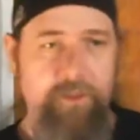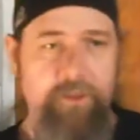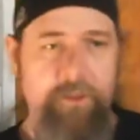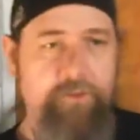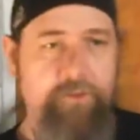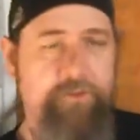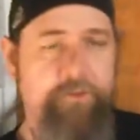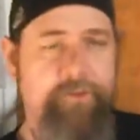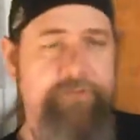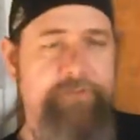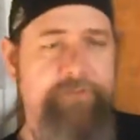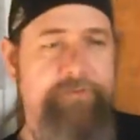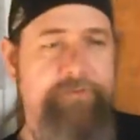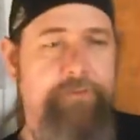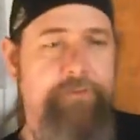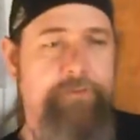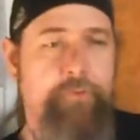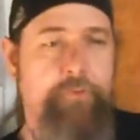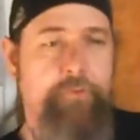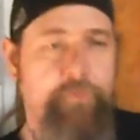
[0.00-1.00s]
the things that
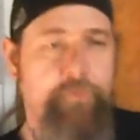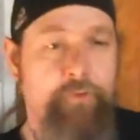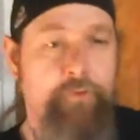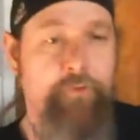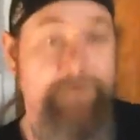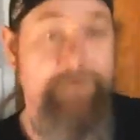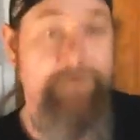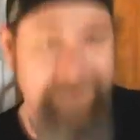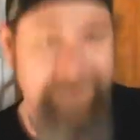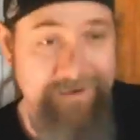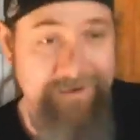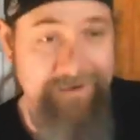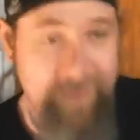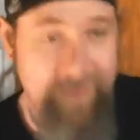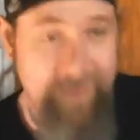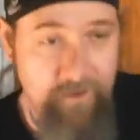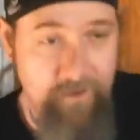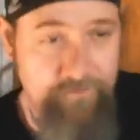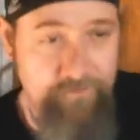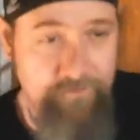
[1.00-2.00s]
are going on in
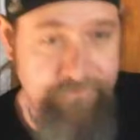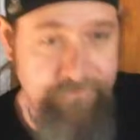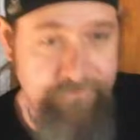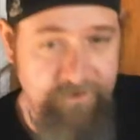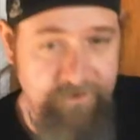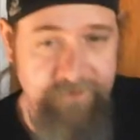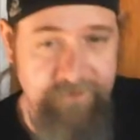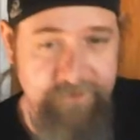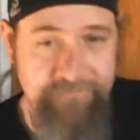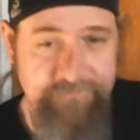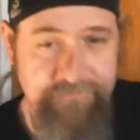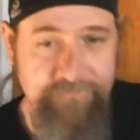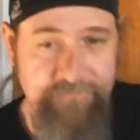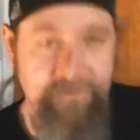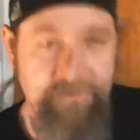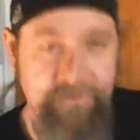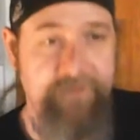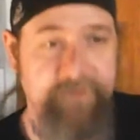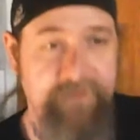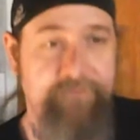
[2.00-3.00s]
outer space,
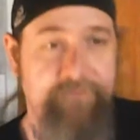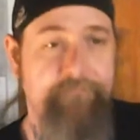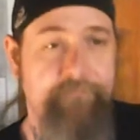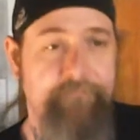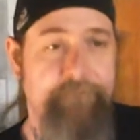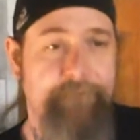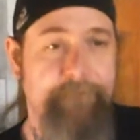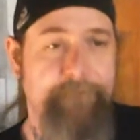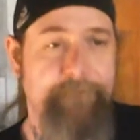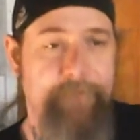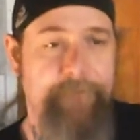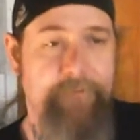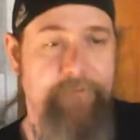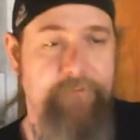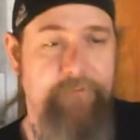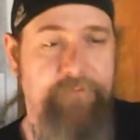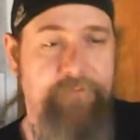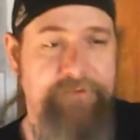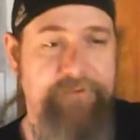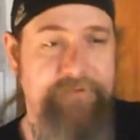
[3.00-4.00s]
like
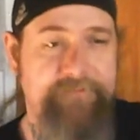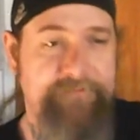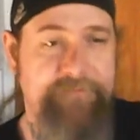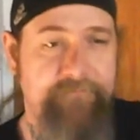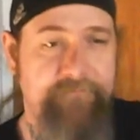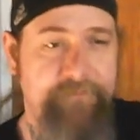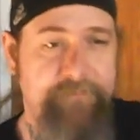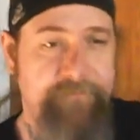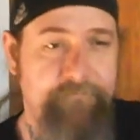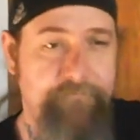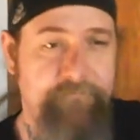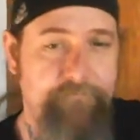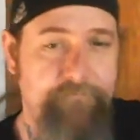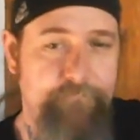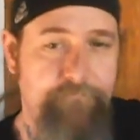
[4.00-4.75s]
things that have been